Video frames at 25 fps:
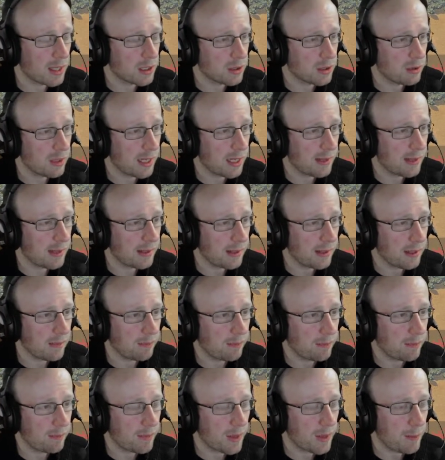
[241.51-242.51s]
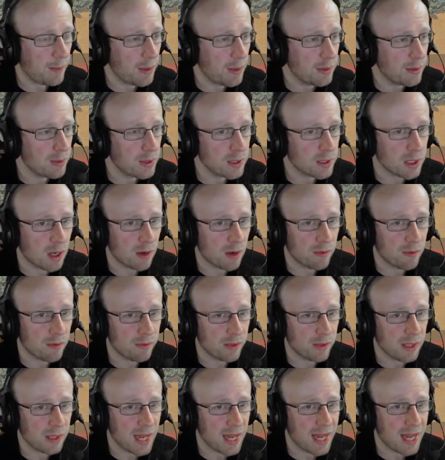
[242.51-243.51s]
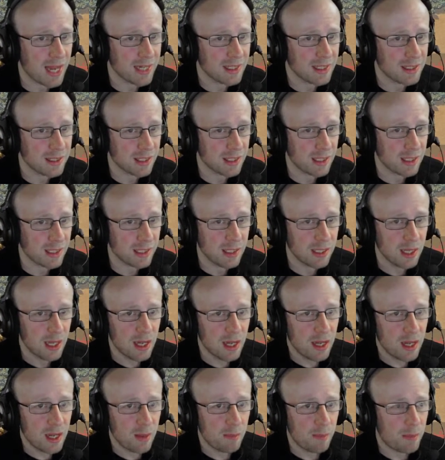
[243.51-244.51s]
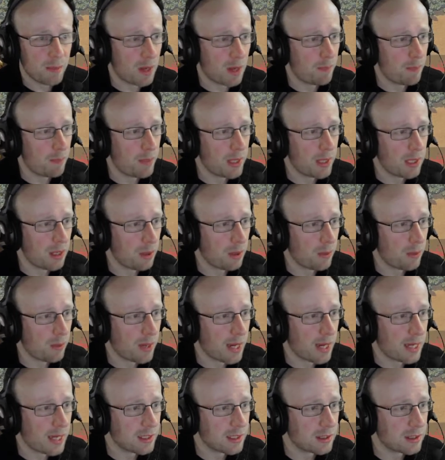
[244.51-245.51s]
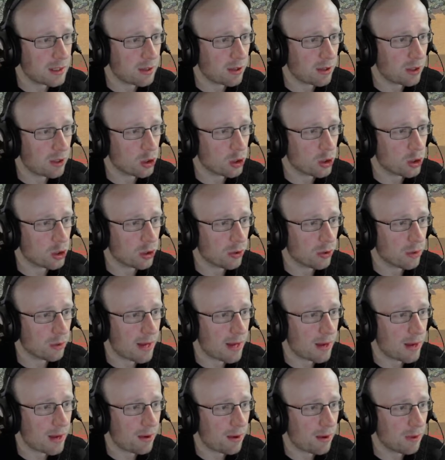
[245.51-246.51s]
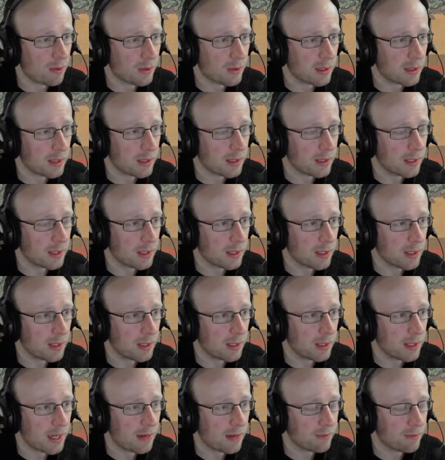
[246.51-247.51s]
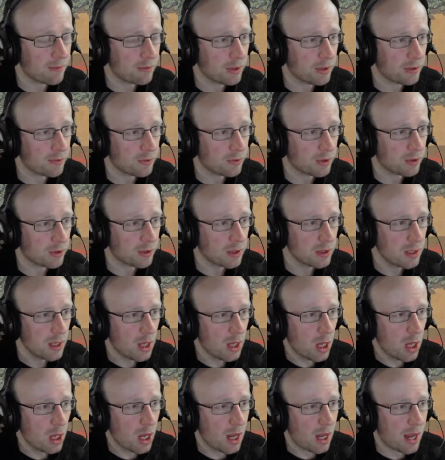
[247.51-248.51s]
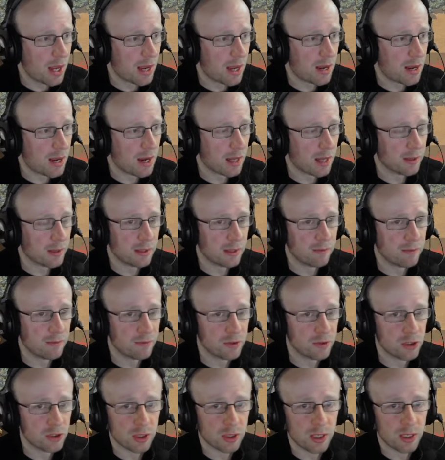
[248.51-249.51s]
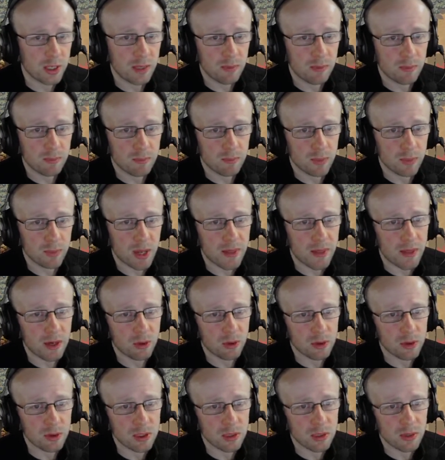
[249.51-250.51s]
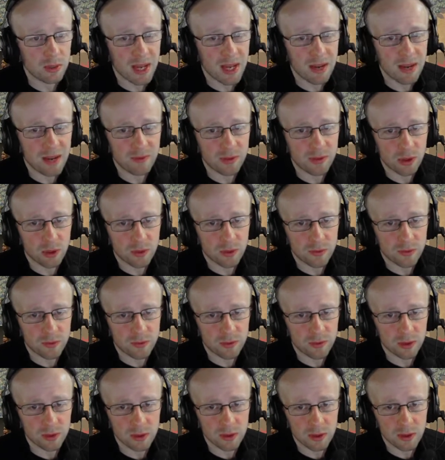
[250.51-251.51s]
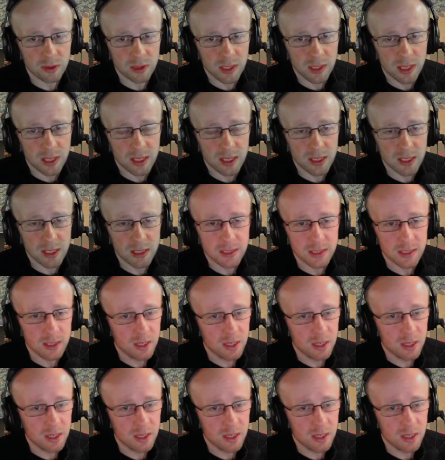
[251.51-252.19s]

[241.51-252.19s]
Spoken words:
So you get the bonus of the POA zoning control them out on the cavalry front and the infantry. And then also you have your front guys.